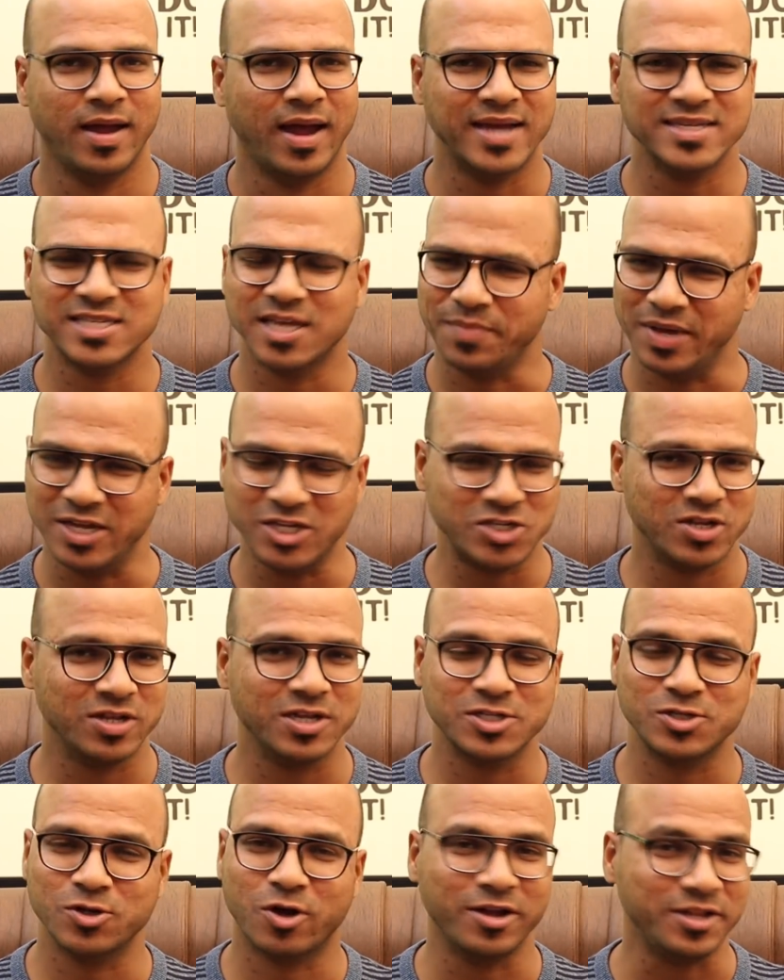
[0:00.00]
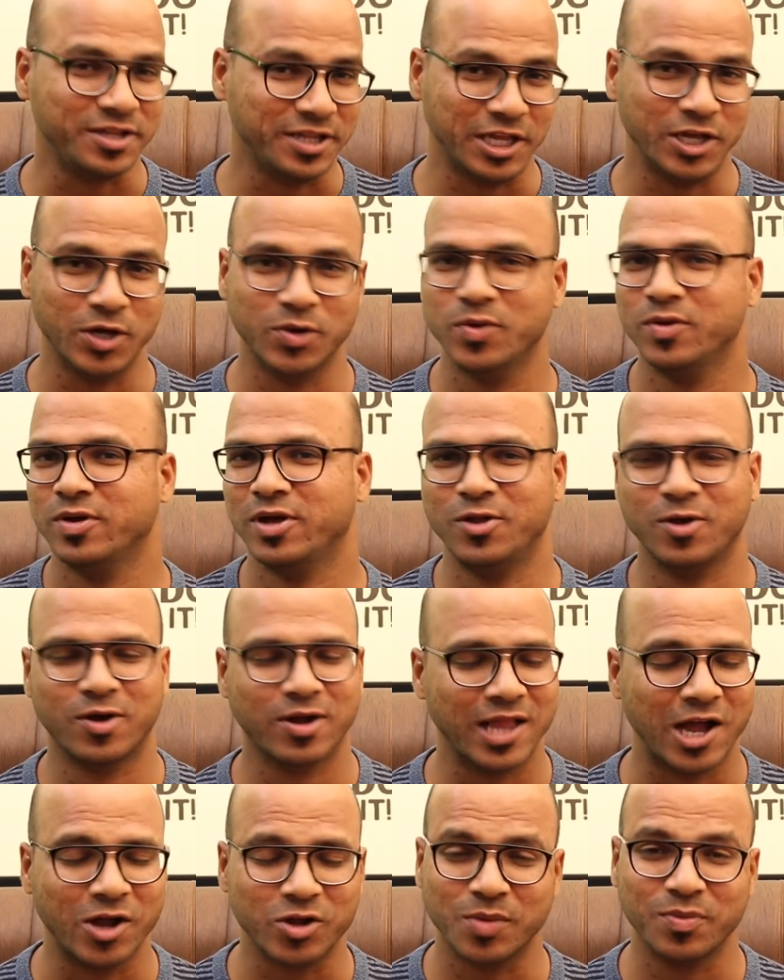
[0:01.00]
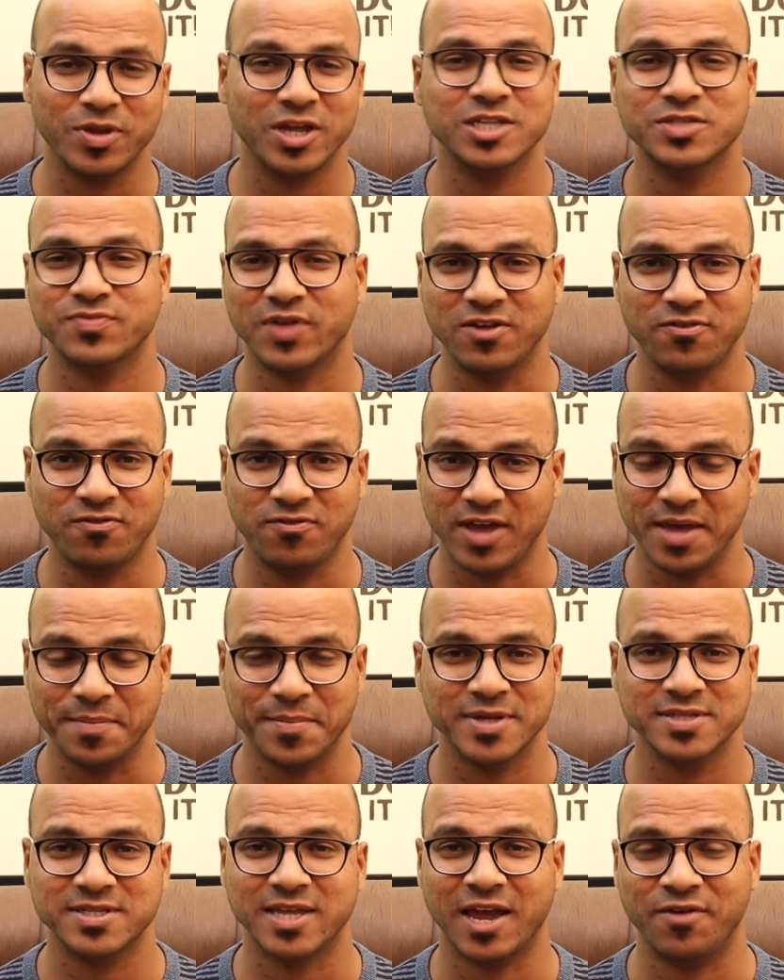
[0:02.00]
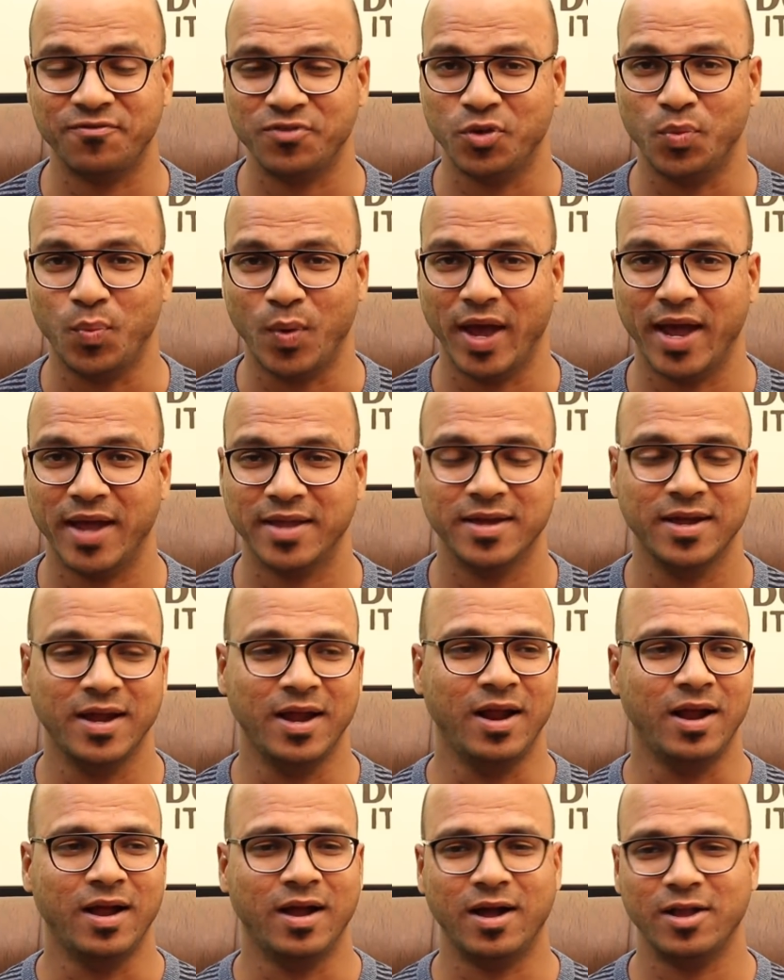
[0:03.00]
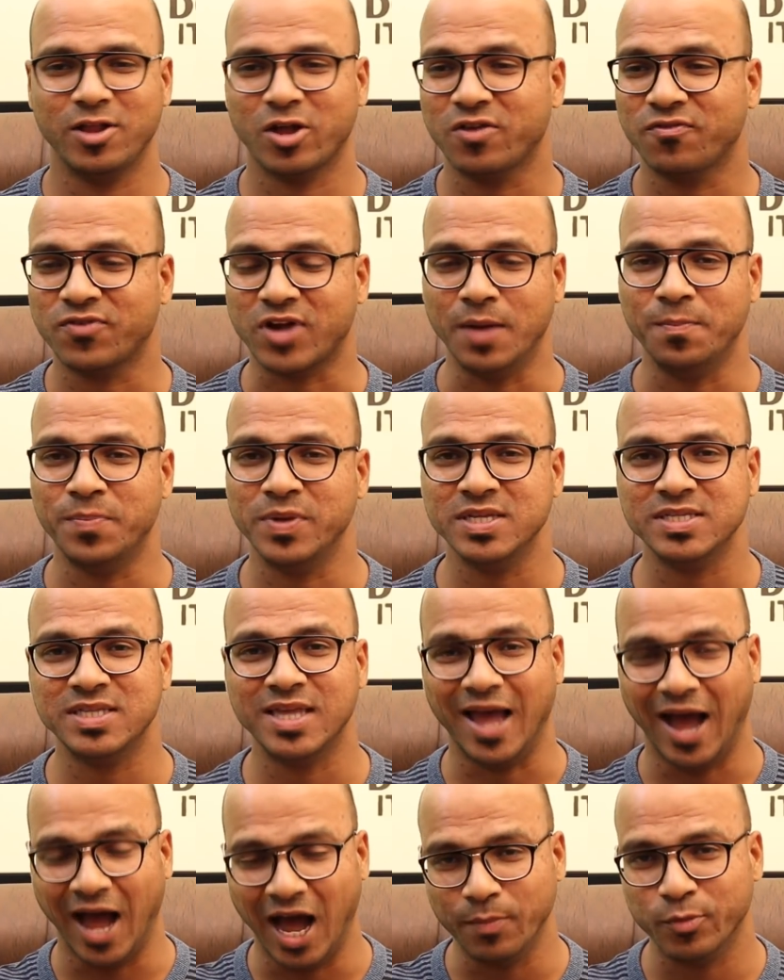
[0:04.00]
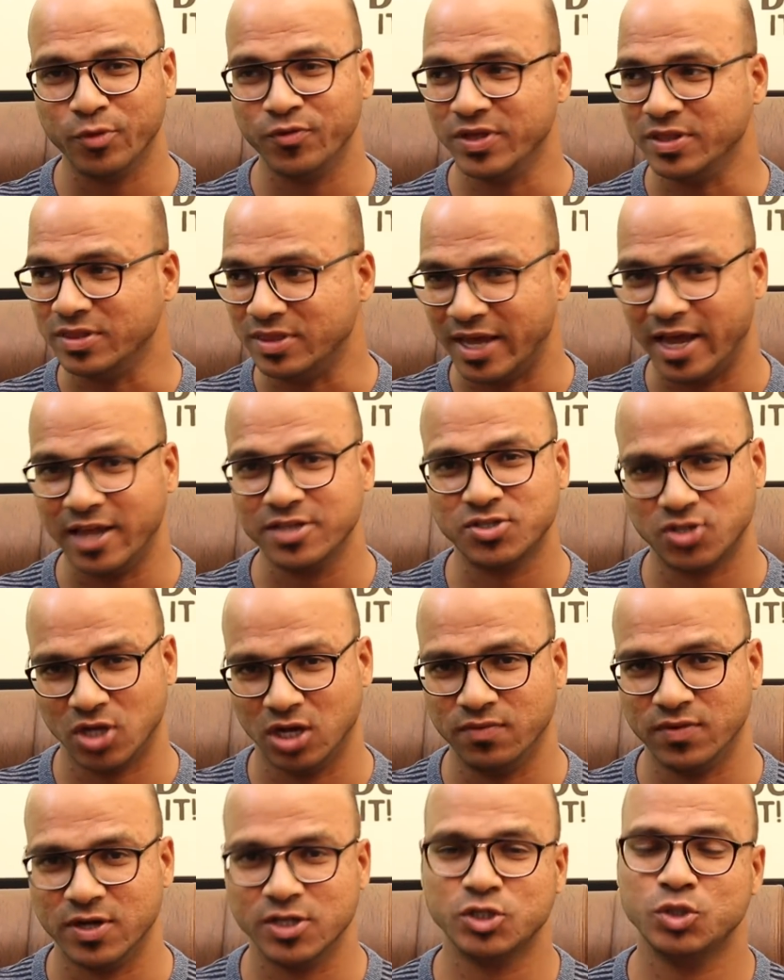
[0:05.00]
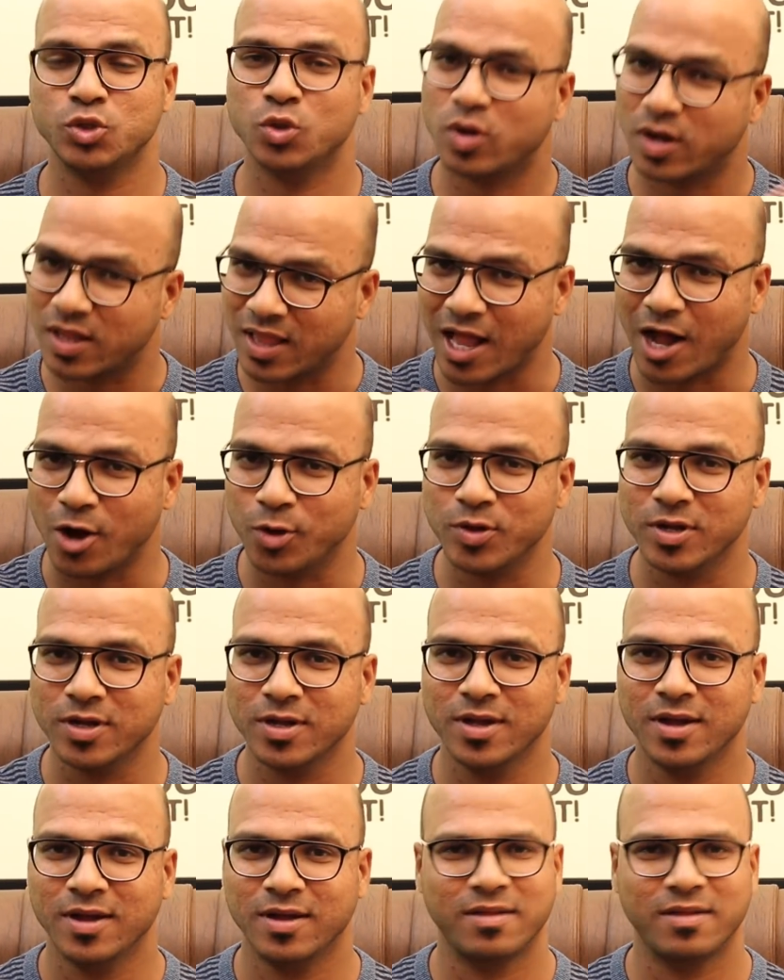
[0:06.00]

As I mentioned, it's not new. You know, cloud computing is very famous everywhere. A lot of companies, they are moving their servers to cloud.